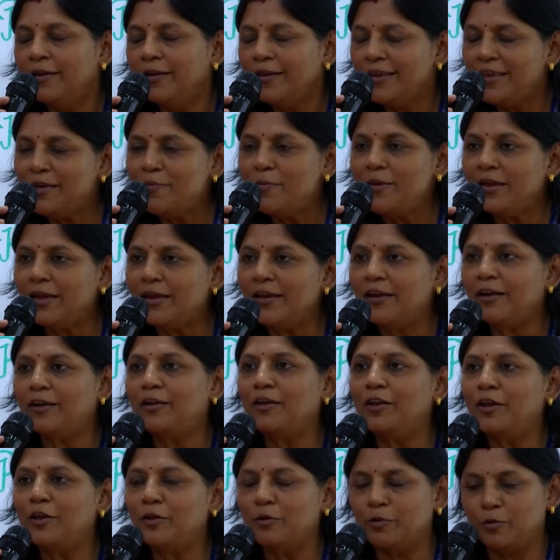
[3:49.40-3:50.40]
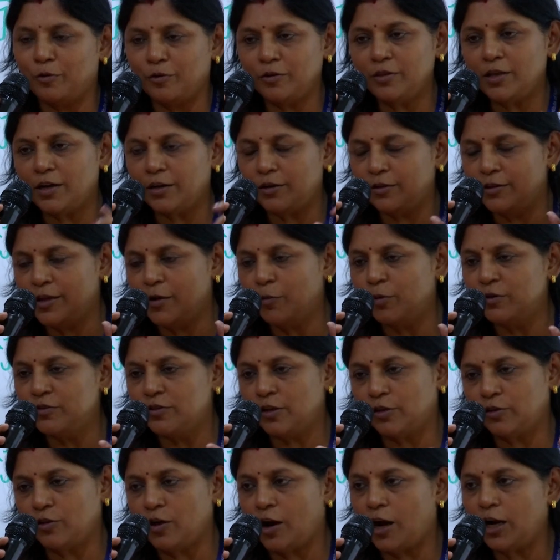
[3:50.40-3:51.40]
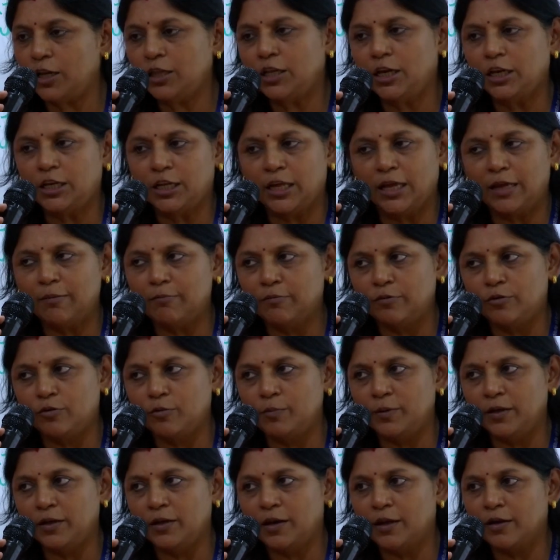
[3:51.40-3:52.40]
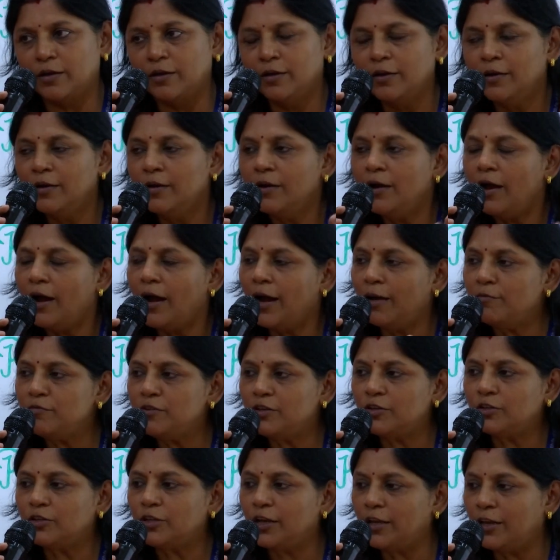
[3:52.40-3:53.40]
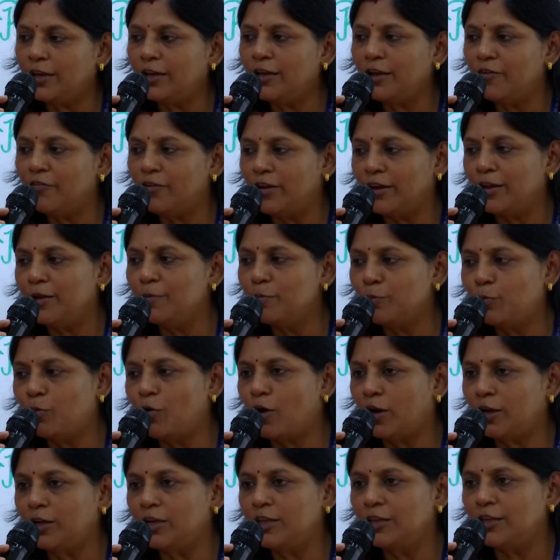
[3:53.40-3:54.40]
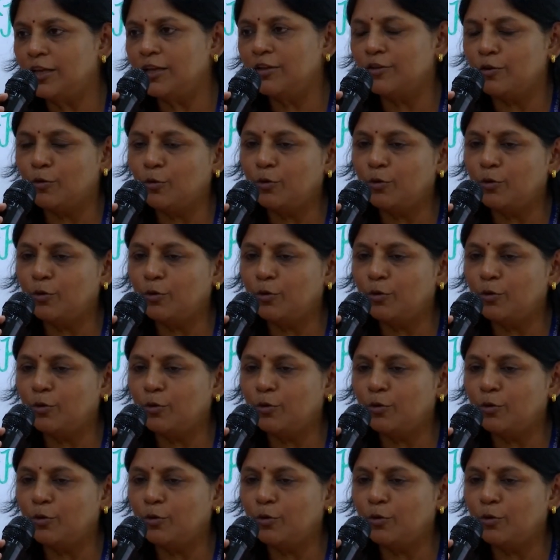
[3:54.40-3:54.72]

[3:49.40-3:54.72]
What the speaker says: Immediately, you know, that there was a thought that came to me like, I'm just sharing a very important thing.